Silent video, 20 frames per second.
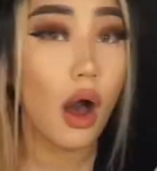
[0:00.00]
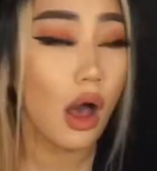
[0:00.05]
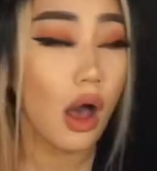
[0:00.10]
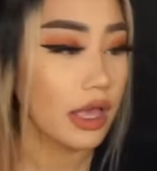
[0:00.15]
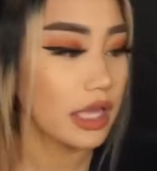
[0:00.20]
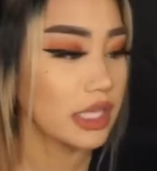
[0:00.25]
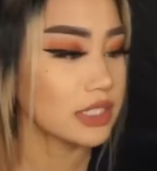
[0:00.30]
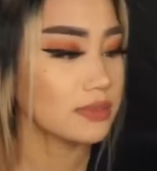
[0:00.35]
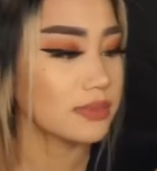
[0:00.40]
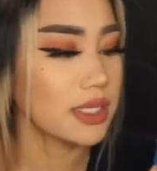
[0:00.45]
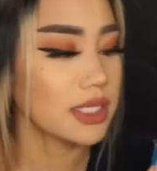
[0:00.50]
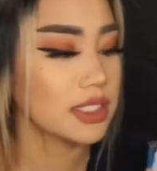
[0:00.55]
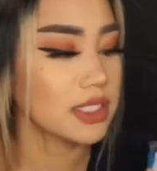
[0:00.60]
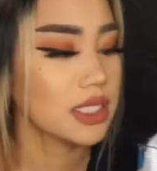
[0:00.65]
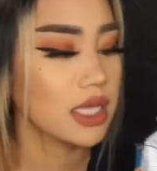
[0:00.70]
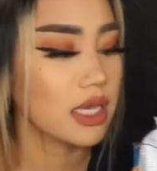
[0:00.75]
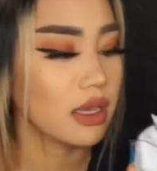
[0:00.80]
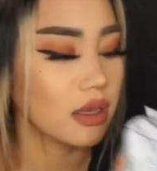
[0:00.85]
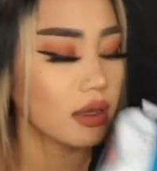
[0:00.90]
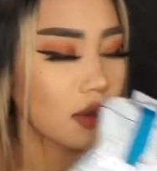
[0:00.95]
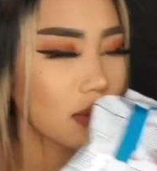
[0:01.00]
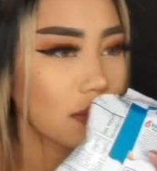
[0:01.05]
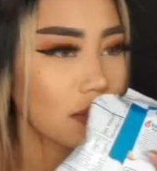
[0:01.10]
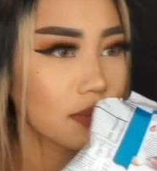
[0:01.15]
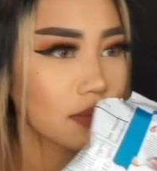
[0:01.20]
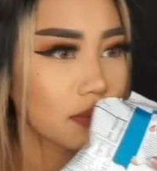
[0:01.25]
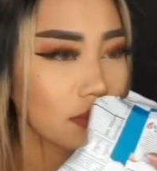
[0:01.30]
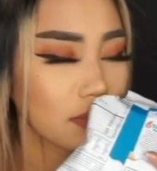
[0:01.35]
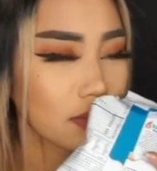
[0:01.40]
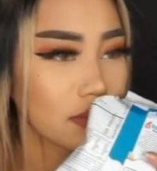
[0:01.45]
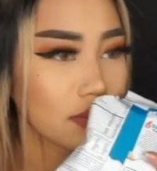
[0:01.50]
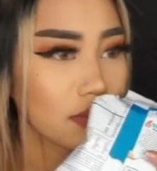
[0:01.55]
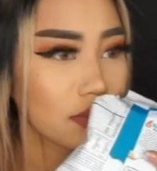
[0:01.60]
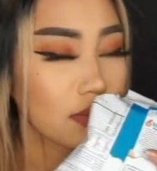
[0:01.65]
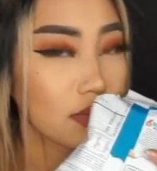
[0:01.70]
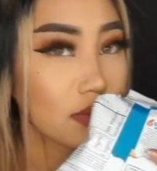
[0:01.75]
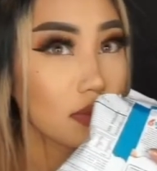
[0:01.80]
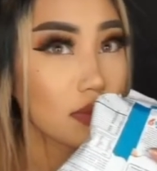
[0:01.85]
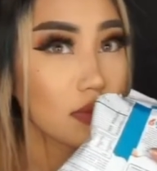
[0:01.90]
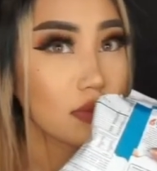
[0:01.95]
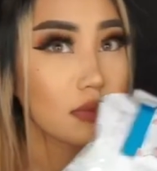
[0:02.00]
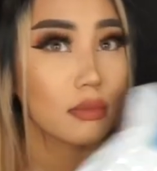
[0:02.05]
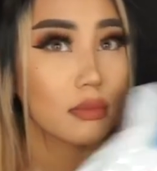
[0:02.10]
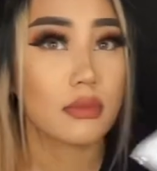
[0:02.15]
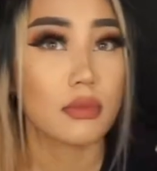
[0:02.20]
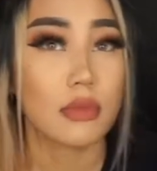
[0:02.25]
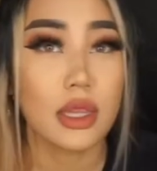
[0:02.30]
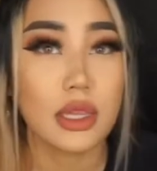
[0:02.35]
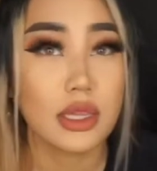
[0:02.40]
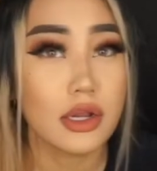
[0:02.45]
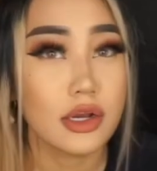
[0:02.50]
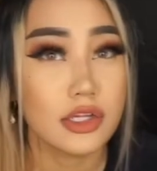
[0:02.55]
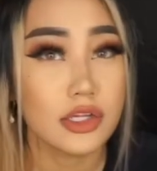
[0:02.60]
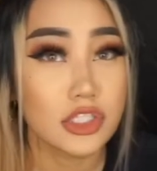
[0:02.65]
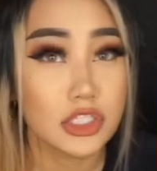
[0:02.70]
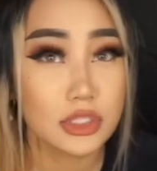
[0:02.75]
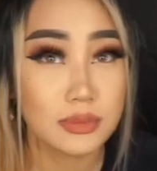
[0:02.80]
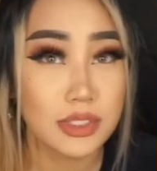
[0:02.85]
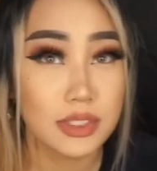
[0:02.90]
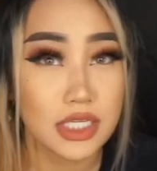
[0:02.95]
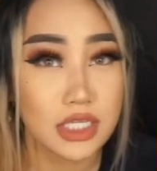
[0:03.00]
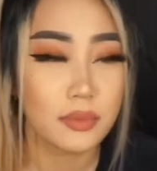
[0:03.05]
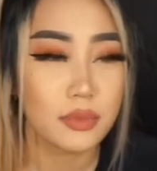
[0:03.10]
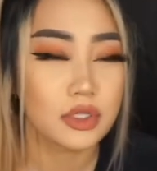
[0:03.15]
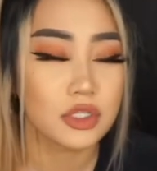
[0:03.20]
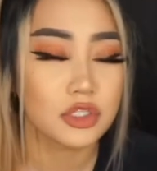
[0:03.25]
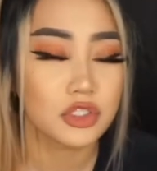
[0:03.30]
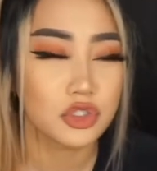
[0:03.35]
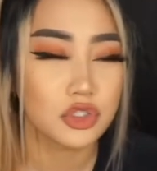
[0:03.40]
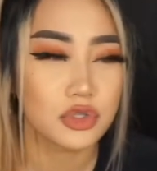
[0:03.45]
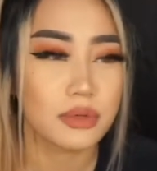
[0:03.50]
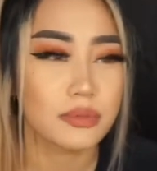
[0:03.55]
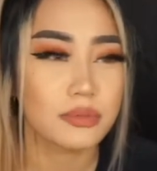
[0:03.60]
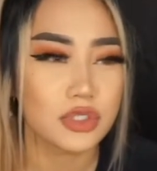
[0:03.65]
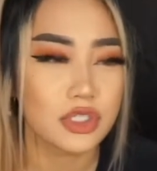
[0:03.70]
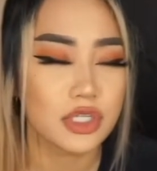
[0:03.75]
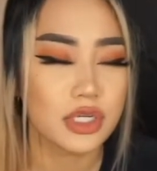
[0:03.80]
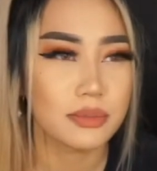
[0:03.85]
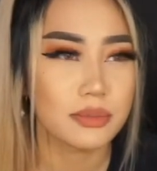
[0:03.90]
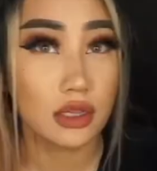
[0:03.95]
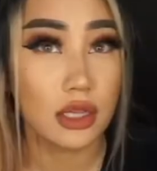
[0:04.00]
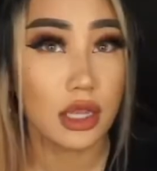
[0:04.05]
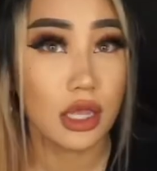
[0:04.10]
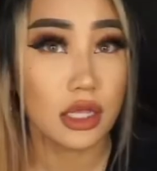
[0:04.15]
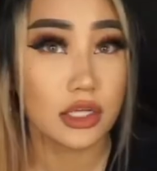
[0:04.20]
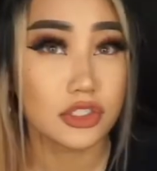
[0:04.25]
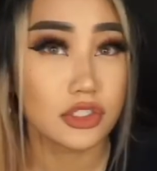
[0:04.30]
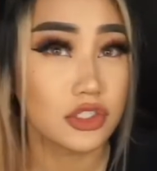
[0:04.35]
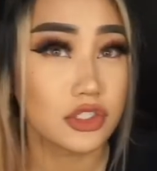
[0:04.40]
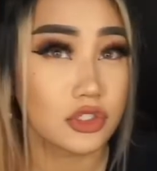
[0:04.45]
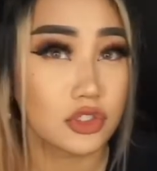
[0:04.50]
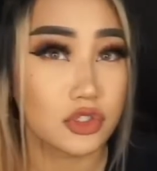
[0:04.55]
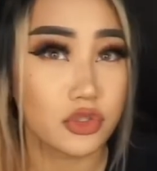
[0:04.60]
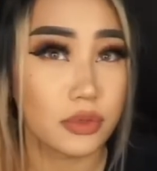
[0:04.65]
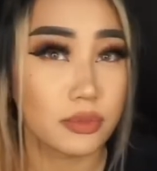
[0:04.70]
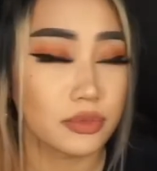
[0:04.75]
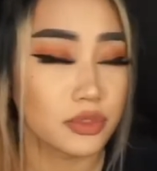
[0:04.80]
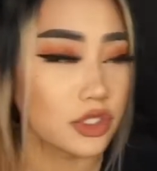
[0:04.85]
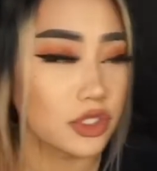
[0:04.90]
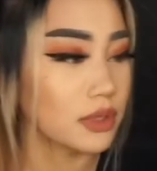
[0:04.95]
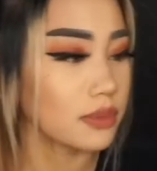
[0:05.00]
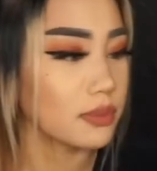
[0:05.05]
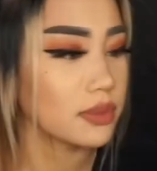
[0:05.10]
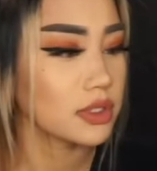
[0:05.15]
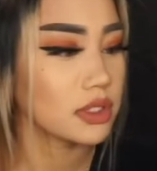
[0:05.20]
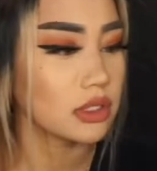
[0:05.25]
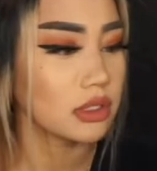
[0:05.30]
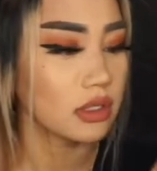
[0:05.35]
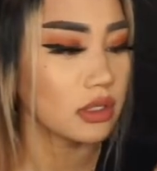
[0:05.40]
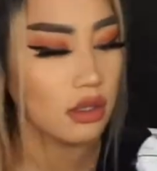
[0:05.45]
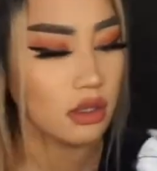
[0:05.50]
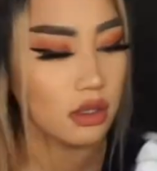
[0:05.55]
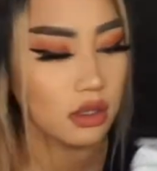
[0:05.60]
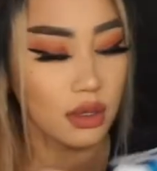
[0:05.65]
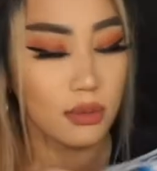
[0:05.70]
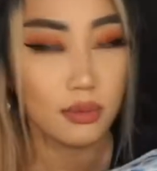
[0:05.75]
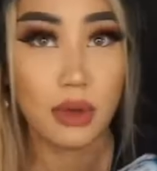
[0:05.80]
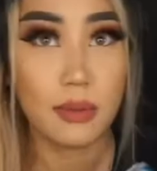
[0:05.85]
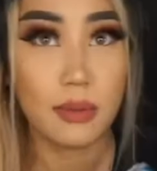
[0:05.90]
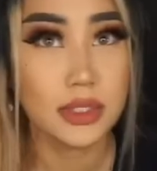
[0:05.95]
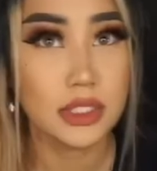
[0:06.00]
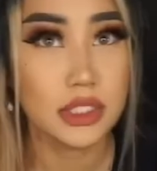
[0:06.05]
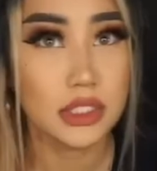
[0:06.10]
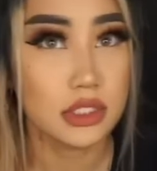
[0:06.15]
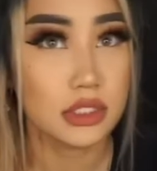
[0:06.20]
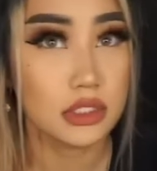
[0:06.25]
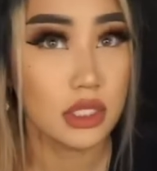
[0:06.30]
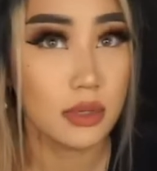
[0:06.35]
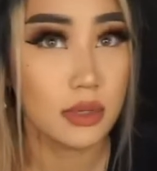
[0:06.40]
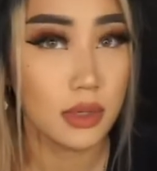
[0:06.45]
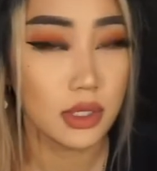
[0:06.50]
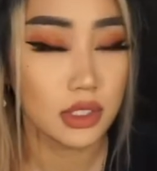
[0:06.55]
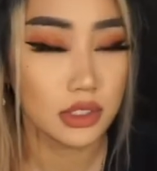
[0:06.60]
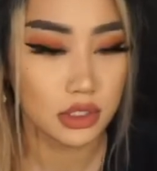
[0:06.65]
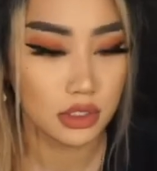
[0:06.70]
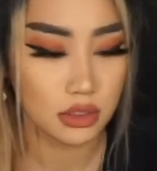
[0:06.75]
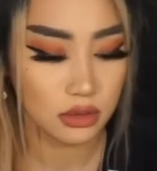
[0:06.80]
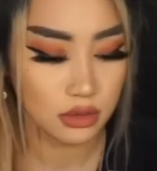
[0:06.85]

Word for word: It smells like, um, it literally just smells like the shrimp chips, the Asian shrimp chips. It probably tastes the same also.